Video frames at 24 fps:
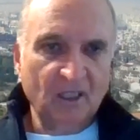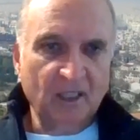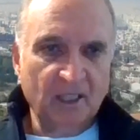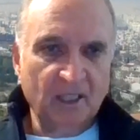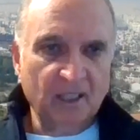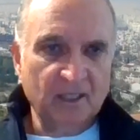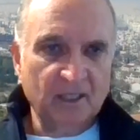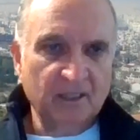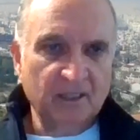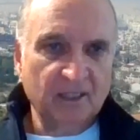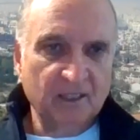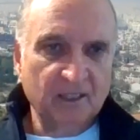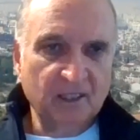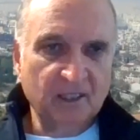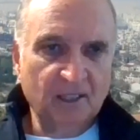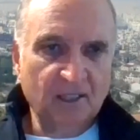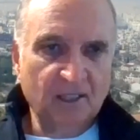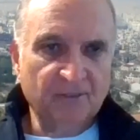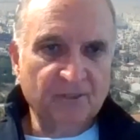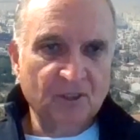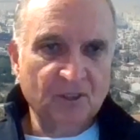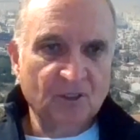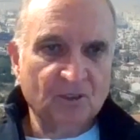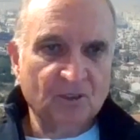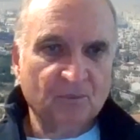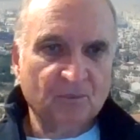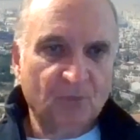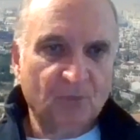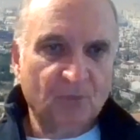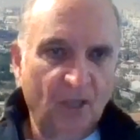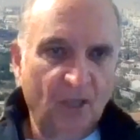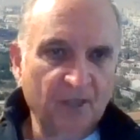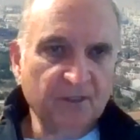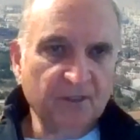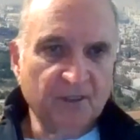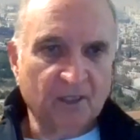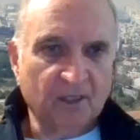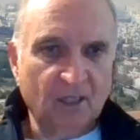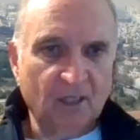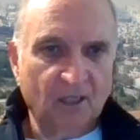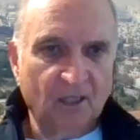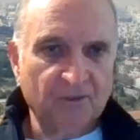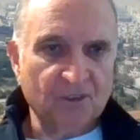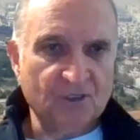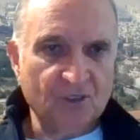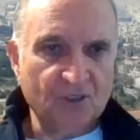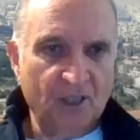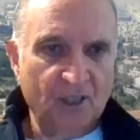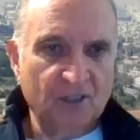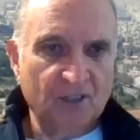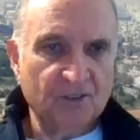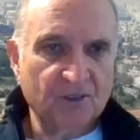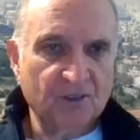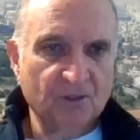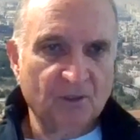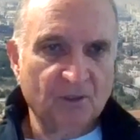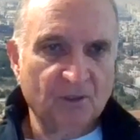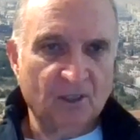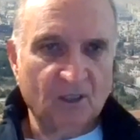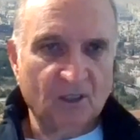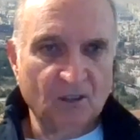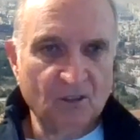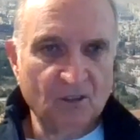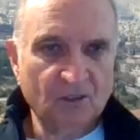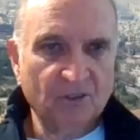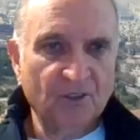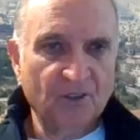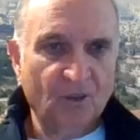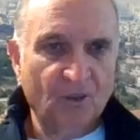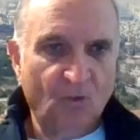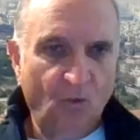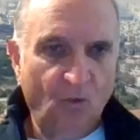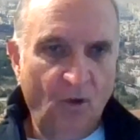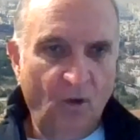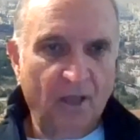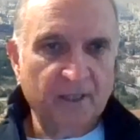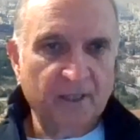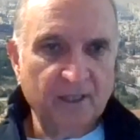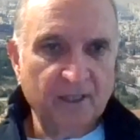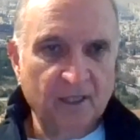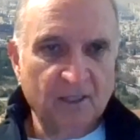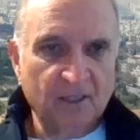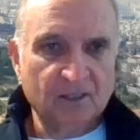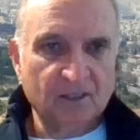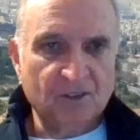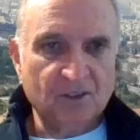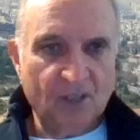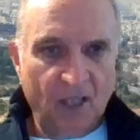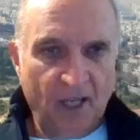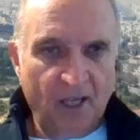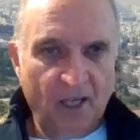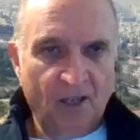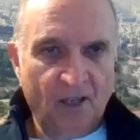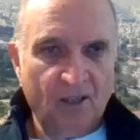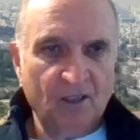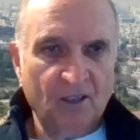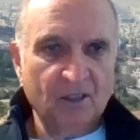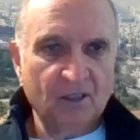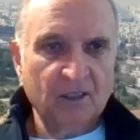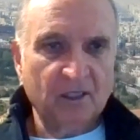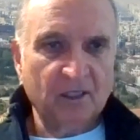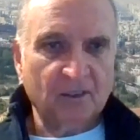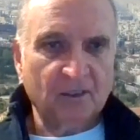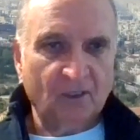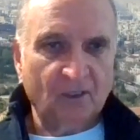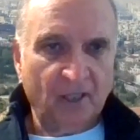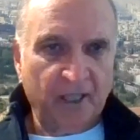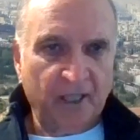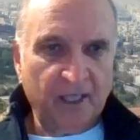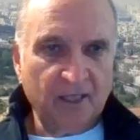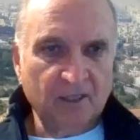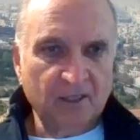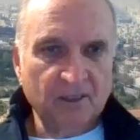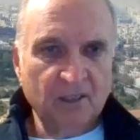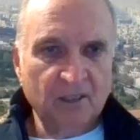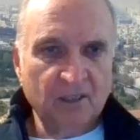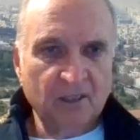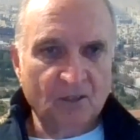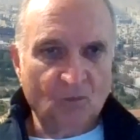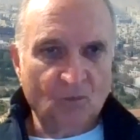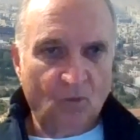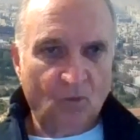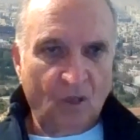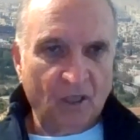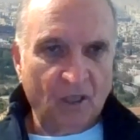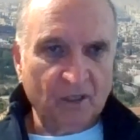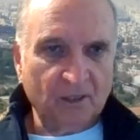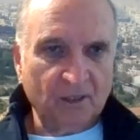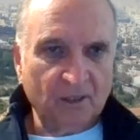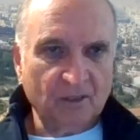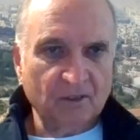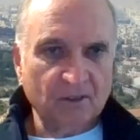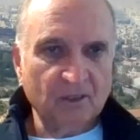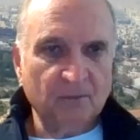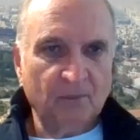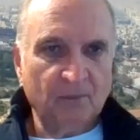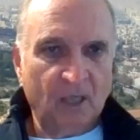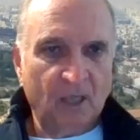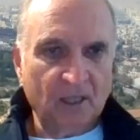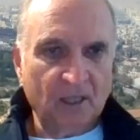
And if you broaden the conversation to include the what is air and land and water and